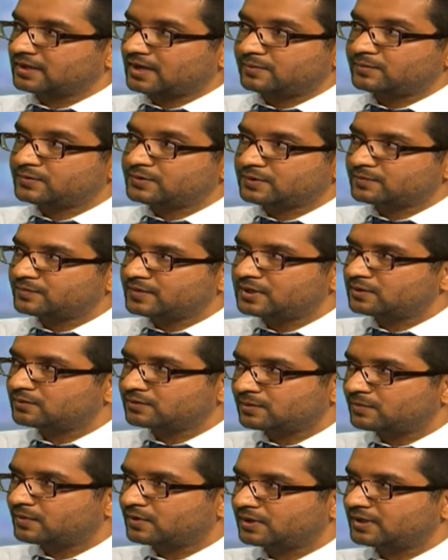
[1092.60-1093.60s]
absorbed into
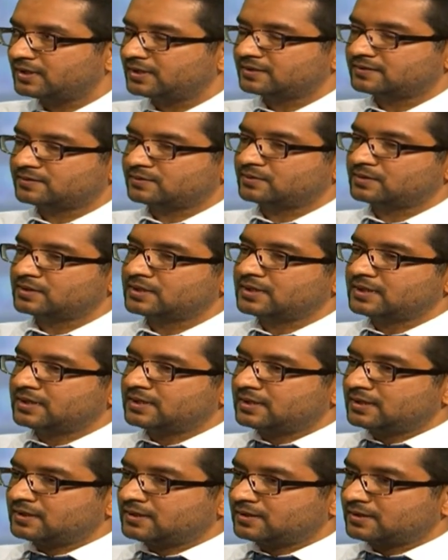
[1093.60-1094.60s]
the body. So
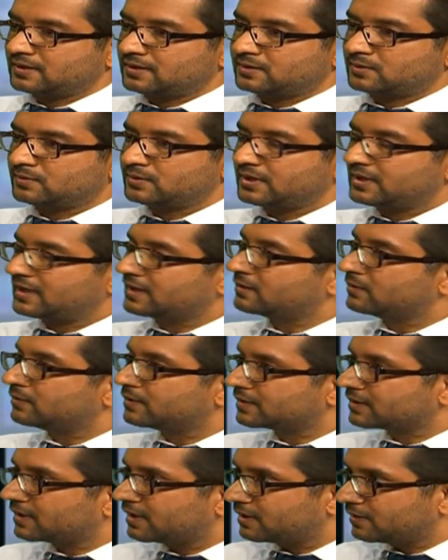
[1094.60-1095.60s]
to detect
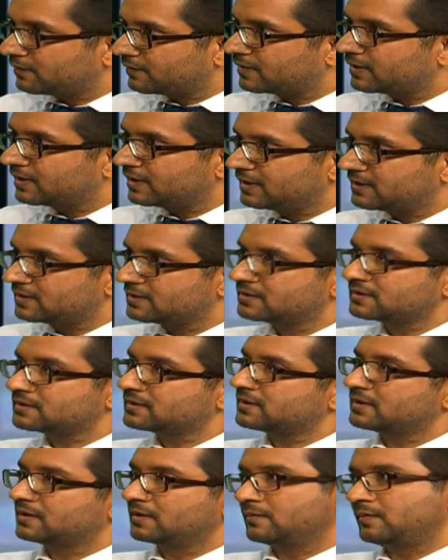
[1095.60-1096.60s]
those kind of
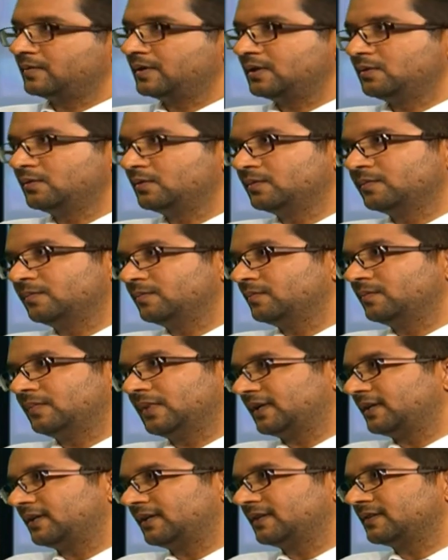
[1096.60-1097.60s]
conditions, we do
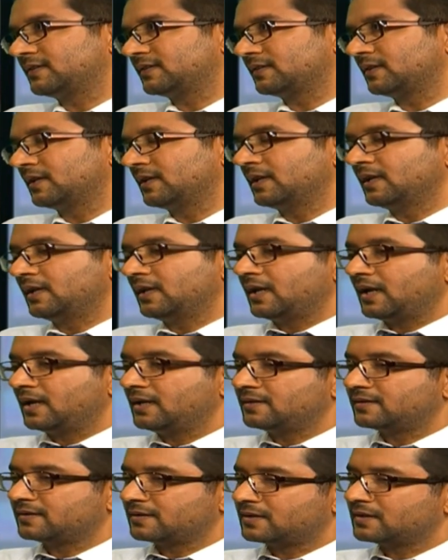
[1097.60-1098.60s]
blood tests.
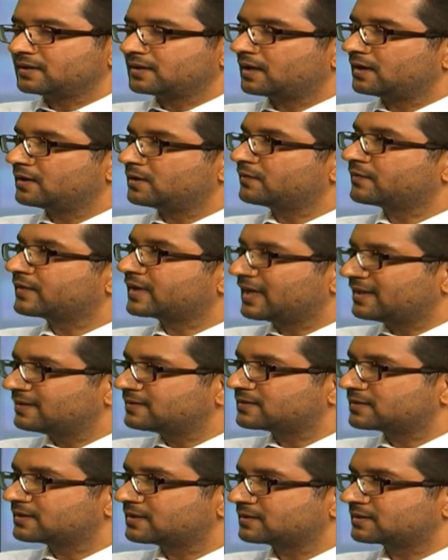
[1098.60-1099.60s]
And certain kind of
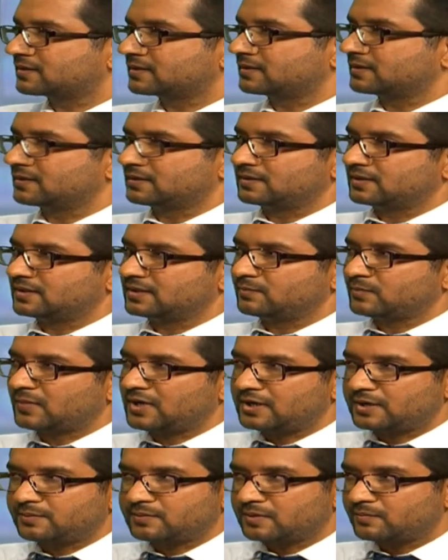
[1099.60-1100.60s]
cancers, in
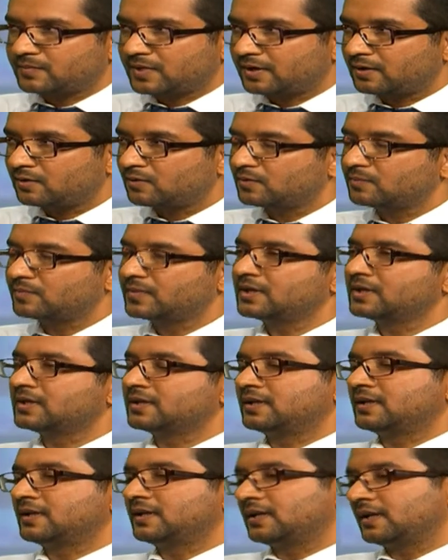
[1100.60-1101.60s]
multiple myeloma,
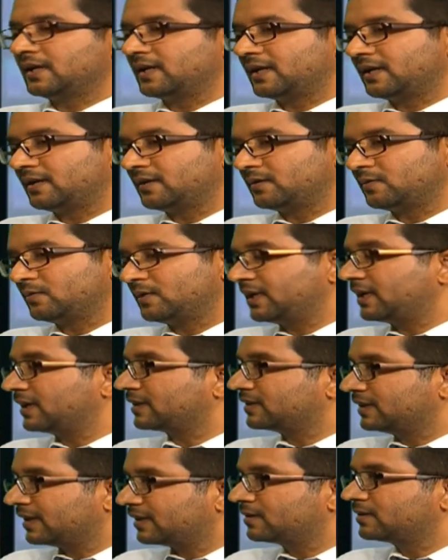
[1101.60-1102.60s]
to
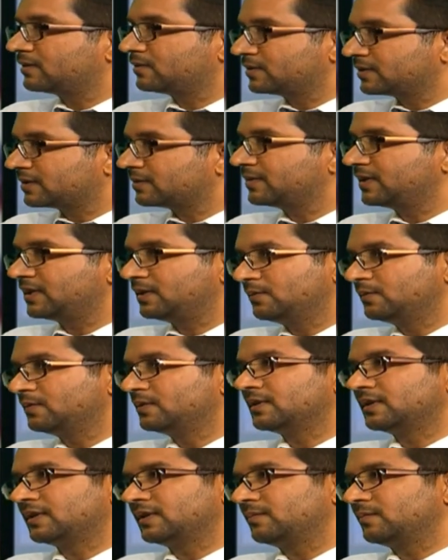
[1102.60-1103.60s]
detect that also we
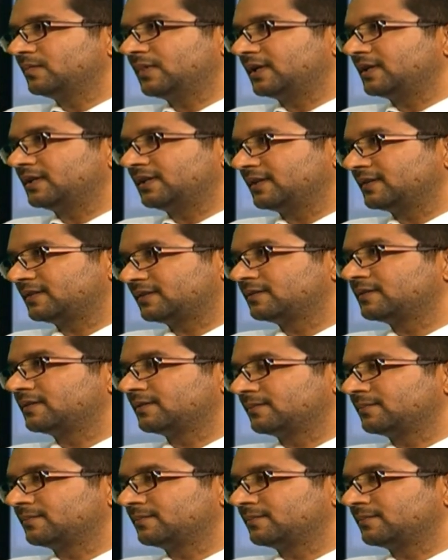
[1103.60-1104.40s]
do blood tests.